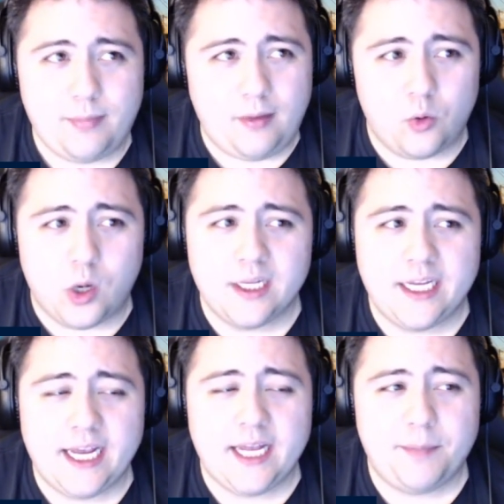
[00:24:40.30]
while
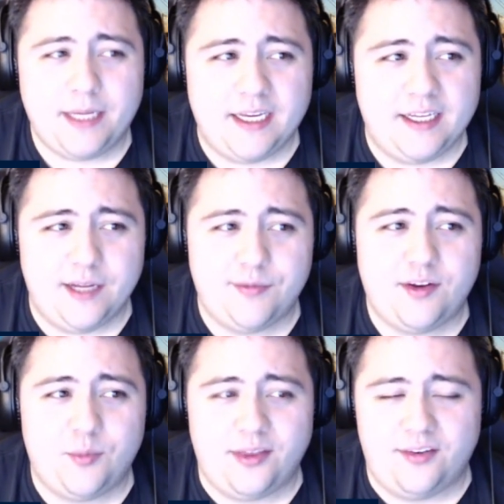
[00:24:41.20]
he can be
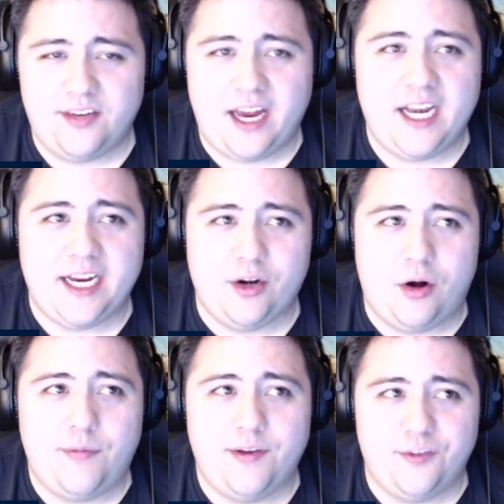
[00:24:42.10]
gifted with the skating and
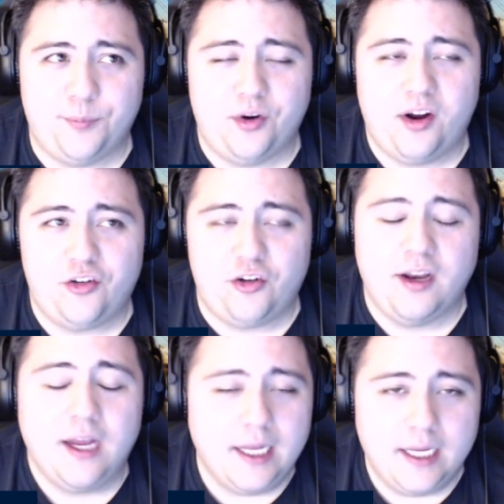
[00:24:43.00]
offensive
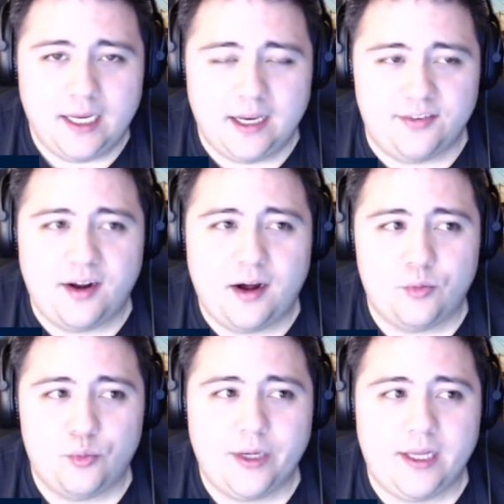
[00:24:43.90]
production, is
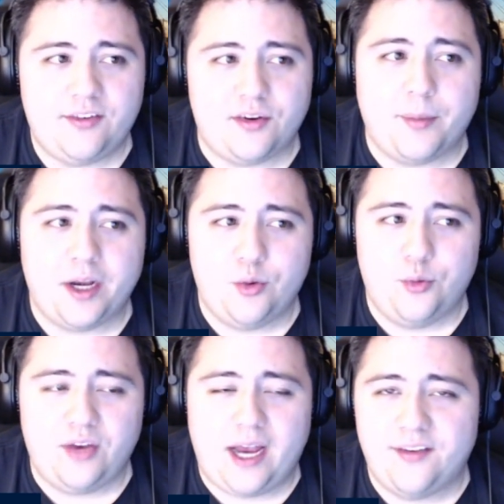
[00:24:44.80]
not really somebody
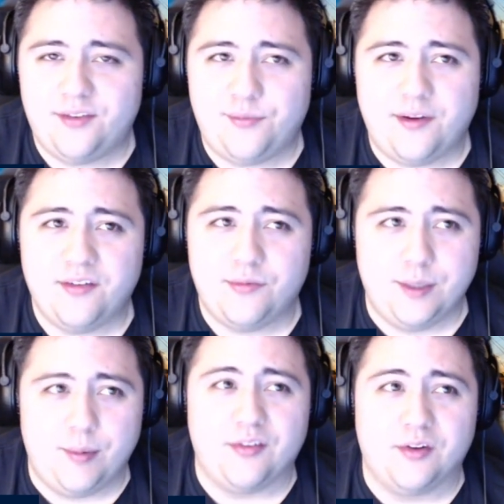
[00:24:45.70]
who's as
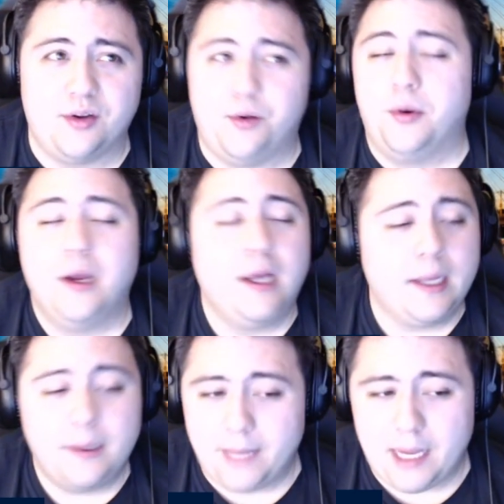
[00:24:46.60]
defensively resolute.
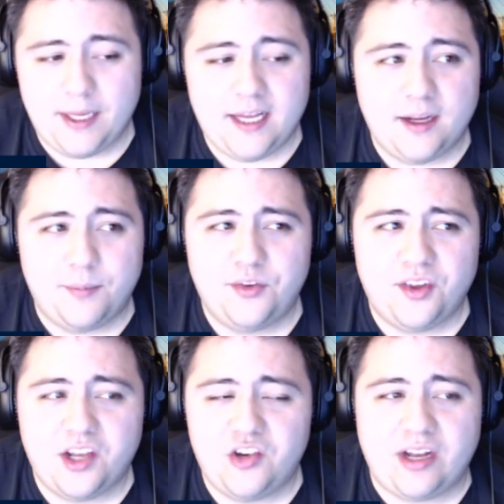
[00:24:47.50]
Maybe he comes
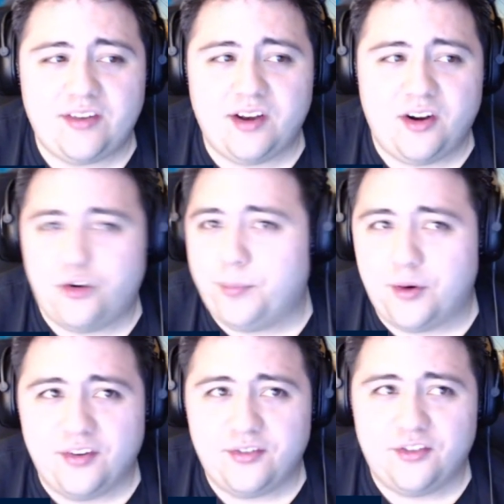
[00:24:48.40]
to the Jets and under
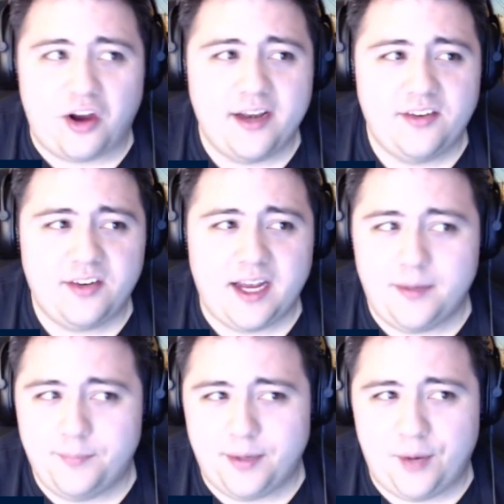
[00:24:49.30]
bonus shines
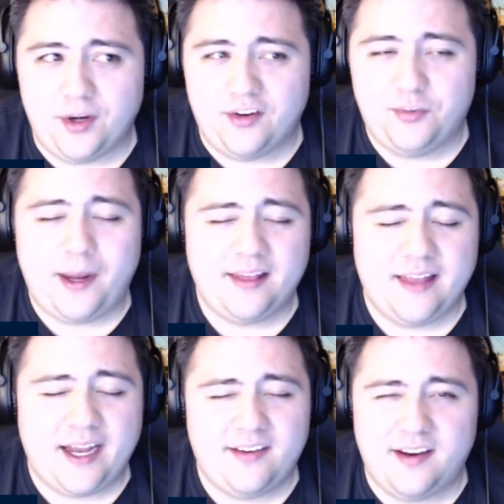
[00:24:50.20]
again, but I would
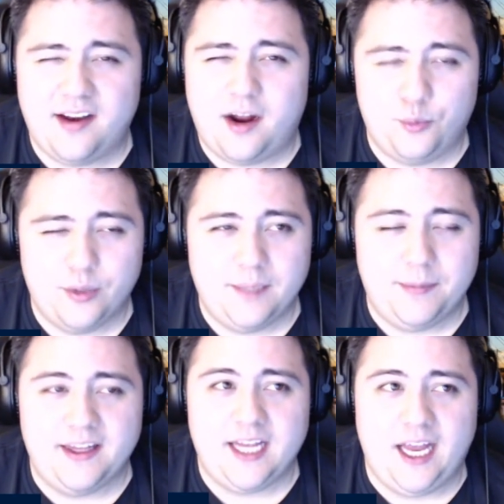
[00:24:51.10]
expect that to not really
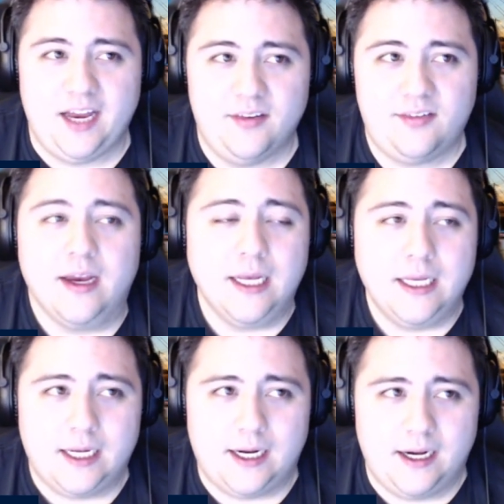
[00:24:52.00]
be the case.
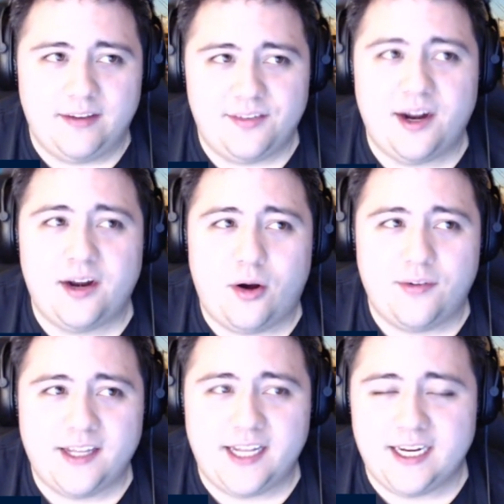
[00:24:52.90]
It's not
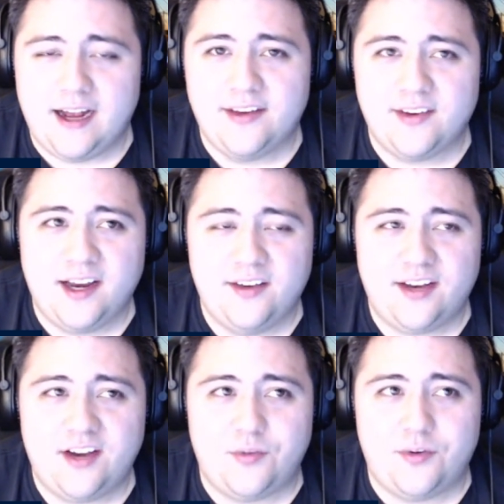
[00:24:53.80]
often that guys at his
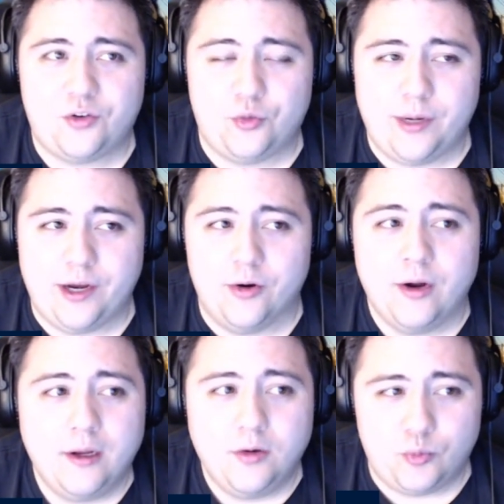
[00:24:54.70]
stage of his
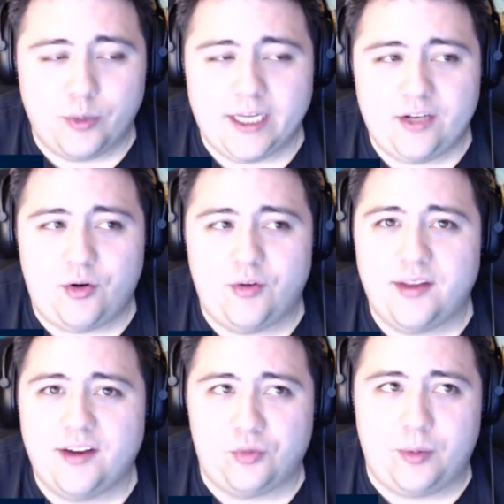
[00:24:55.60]
career really turn
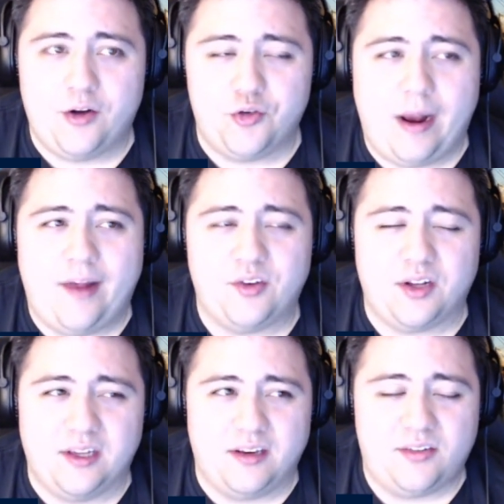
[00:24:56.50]
things around
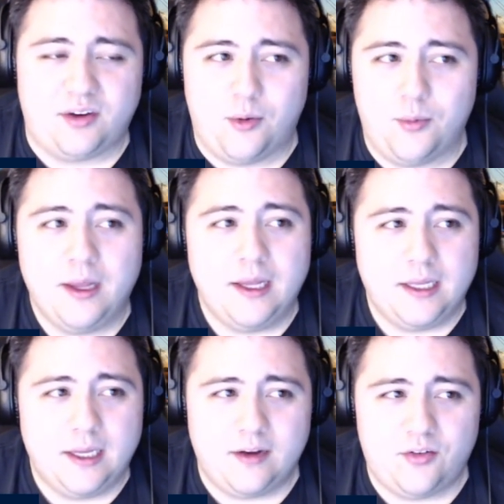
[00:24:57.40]
drastically. So
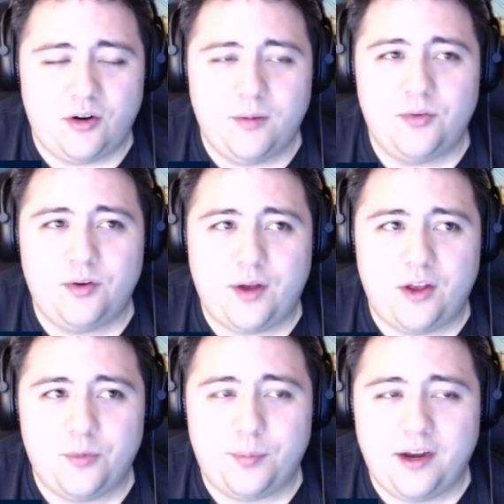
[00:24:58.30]
in terms of
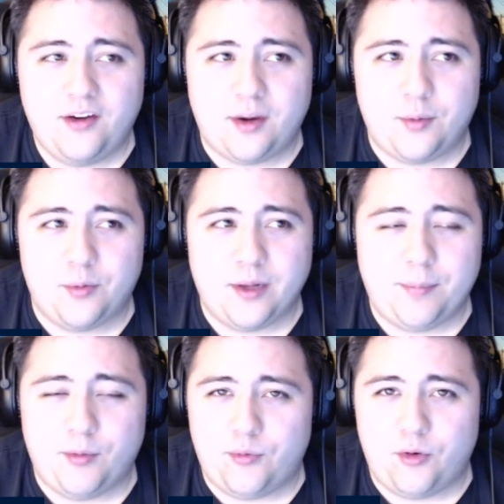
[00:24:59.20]
other players, I would
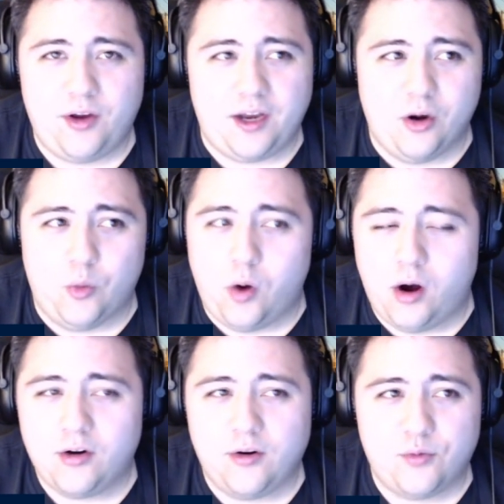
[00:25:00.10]
really prefer, you know,
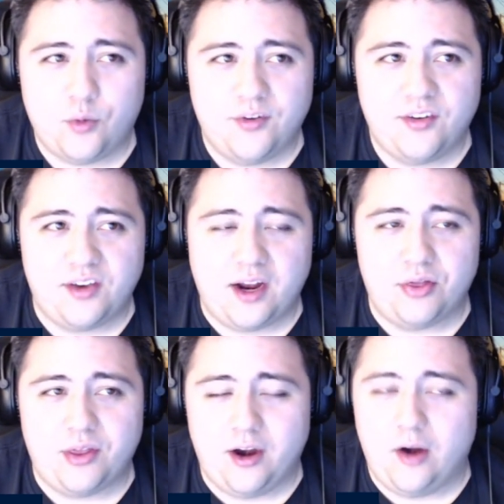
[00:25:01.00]
Walker, of course, is
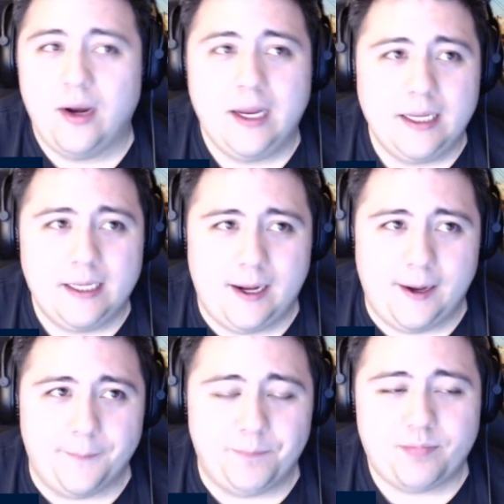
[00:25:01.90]
out there.
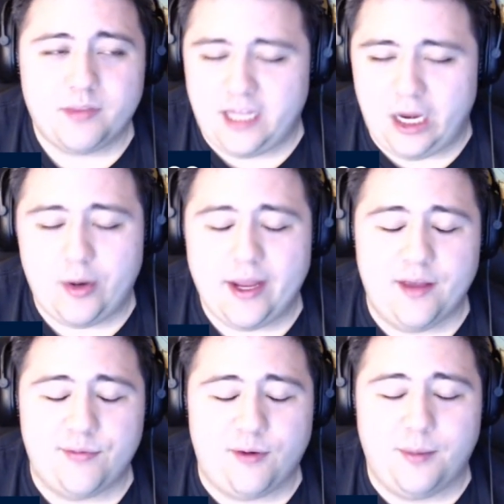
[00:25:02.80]

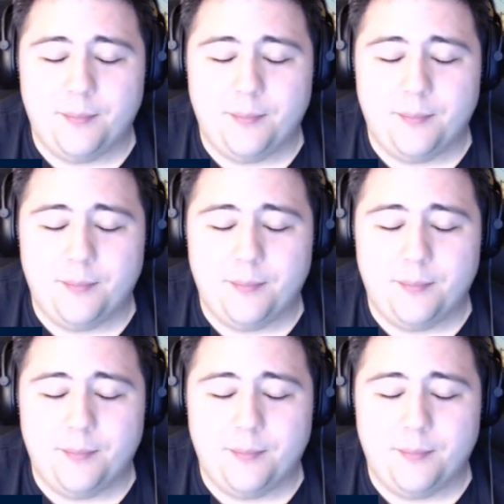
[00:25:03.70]
Carrier from